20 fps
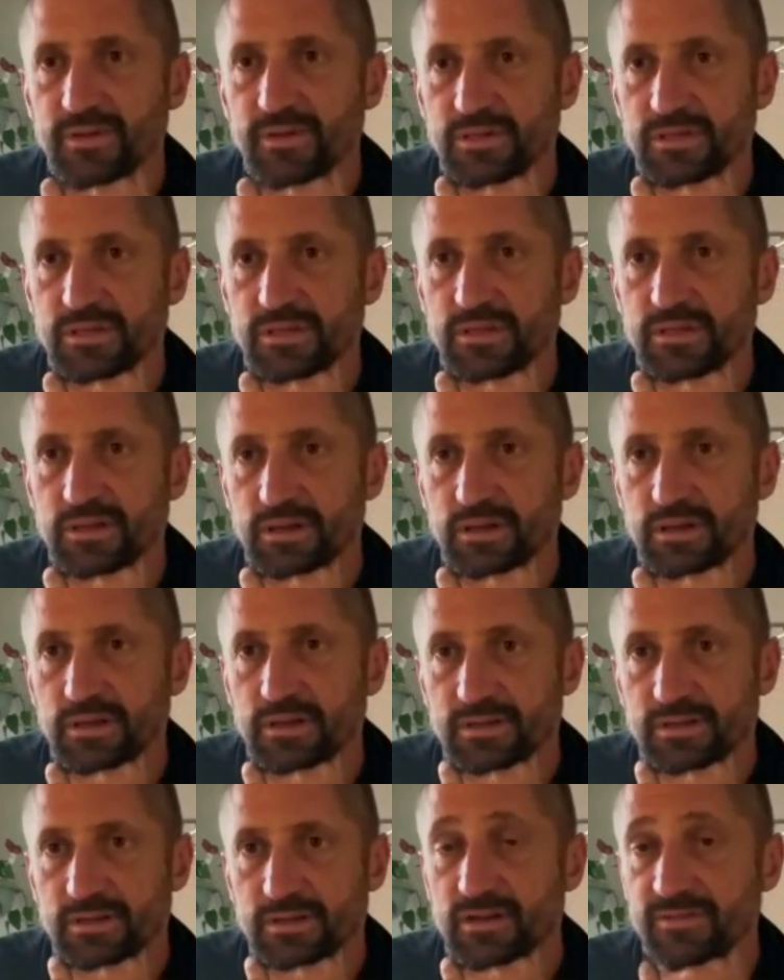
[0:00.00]
but
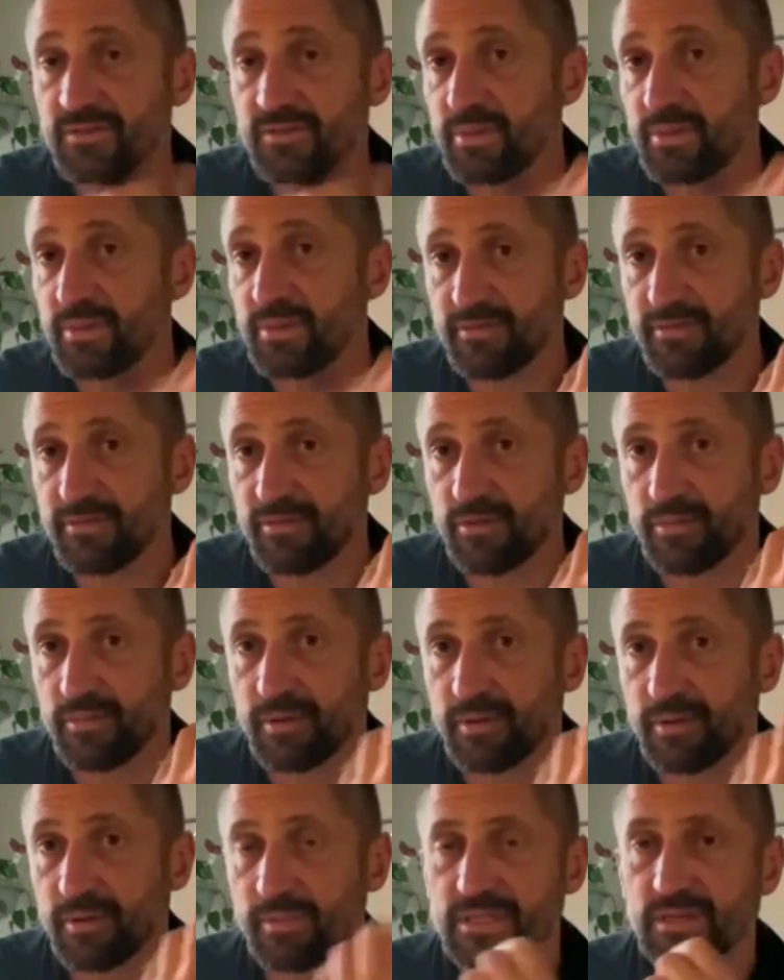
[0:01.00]
to RSVP
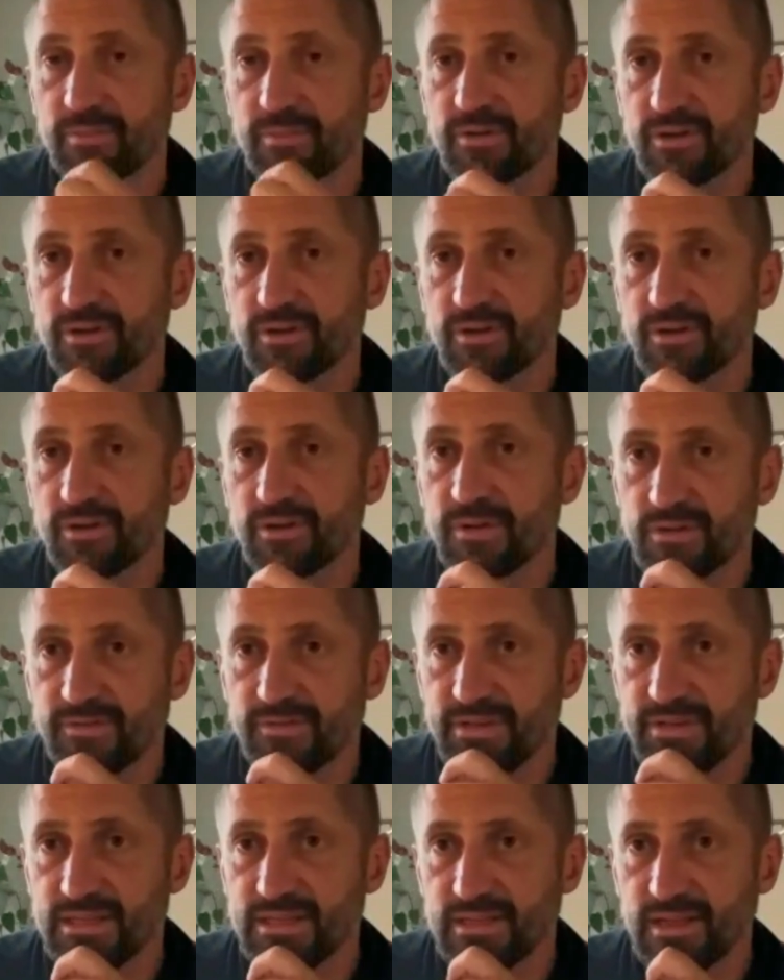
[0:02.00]
for probably similar you've been
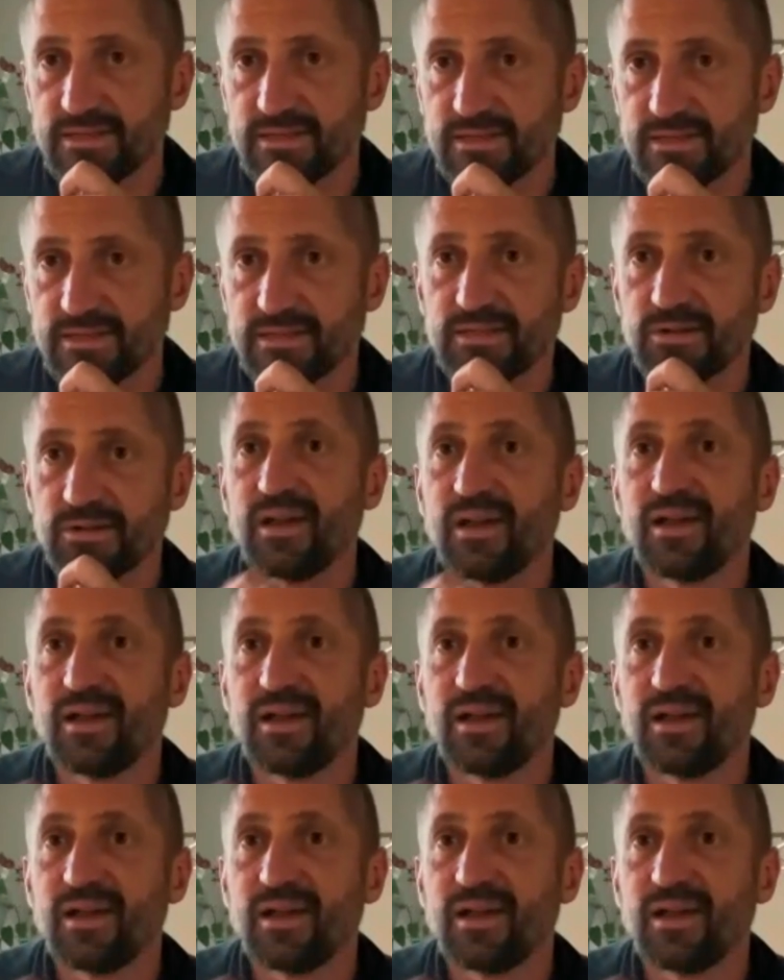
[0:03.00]
doing for these classes.